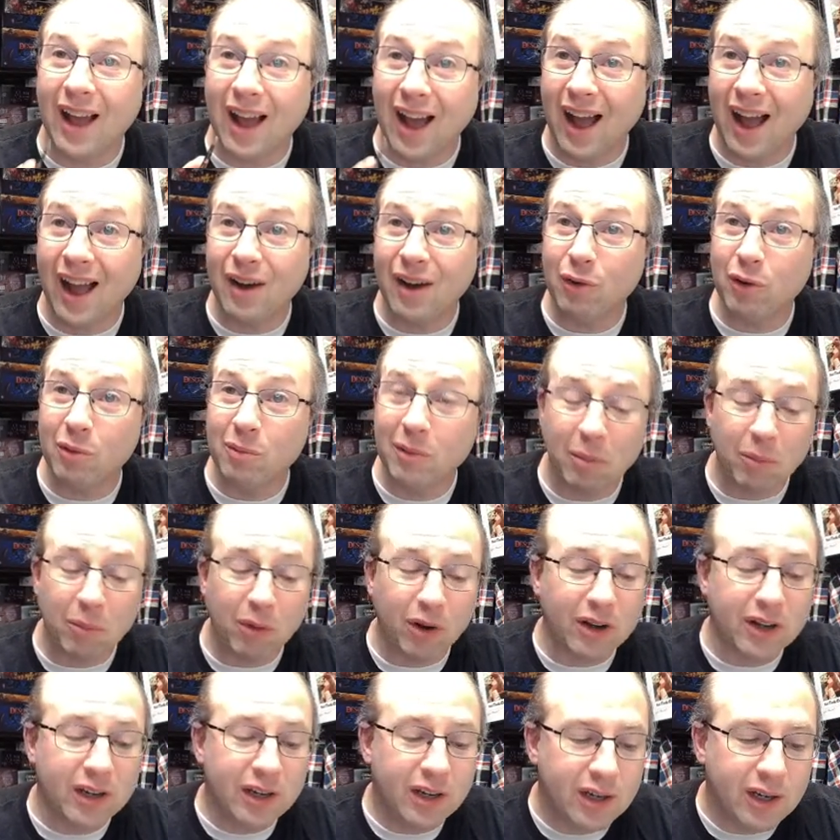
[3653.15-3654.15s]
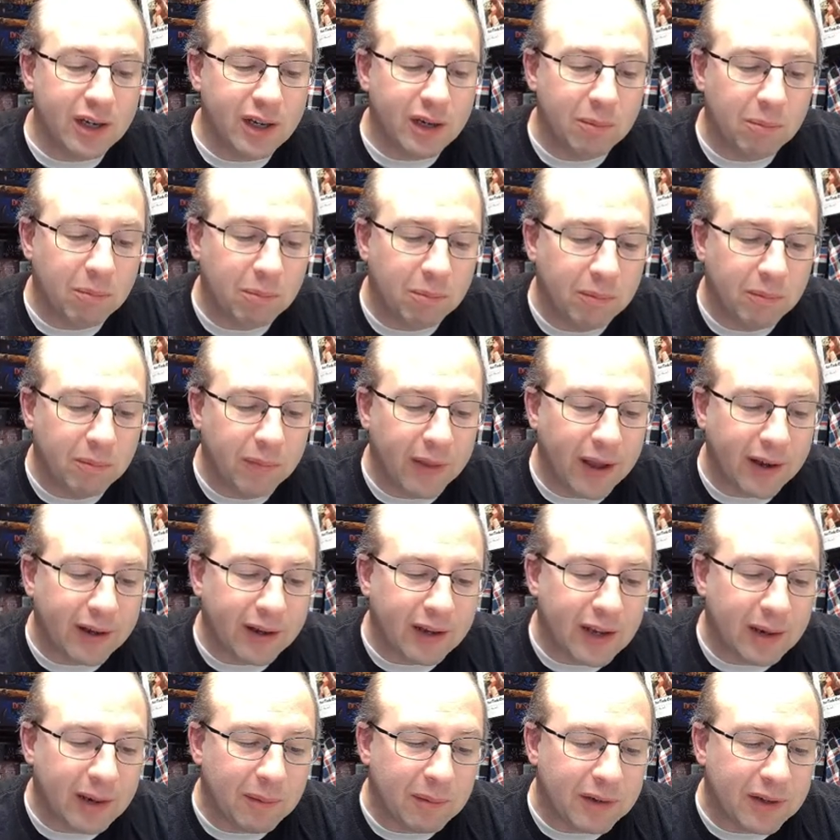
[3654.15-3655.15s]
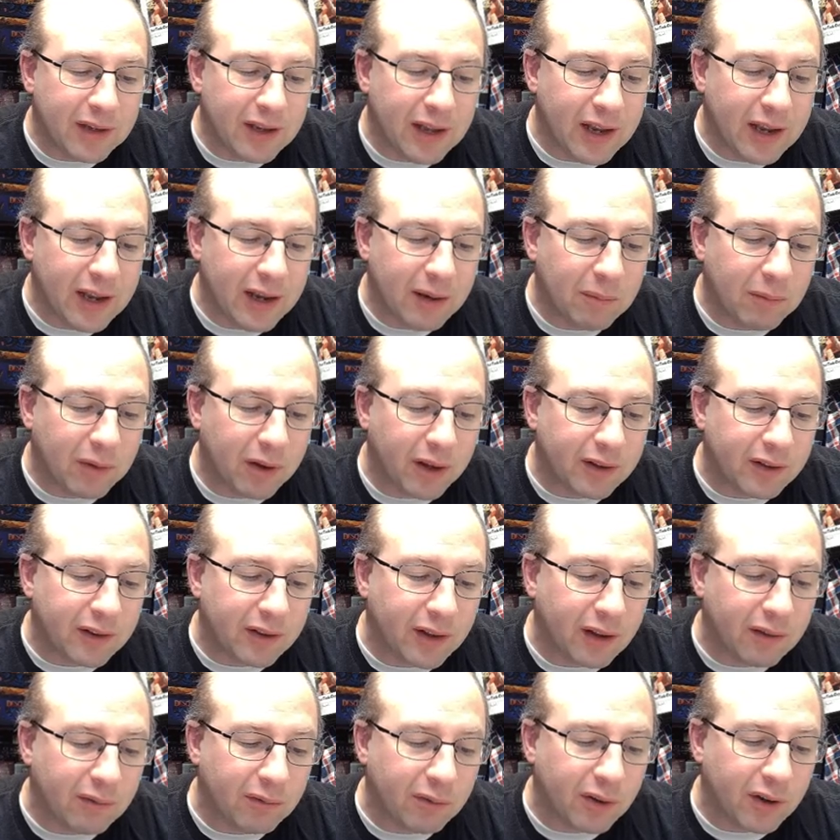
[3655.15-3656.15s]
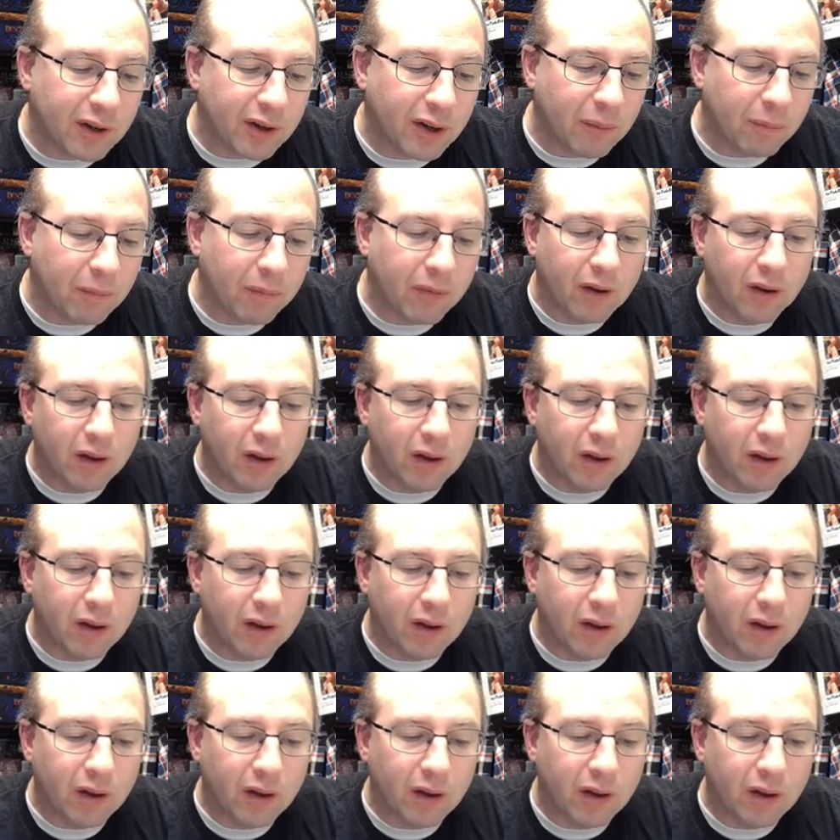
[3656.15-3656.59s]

I remember he that game came like that for him.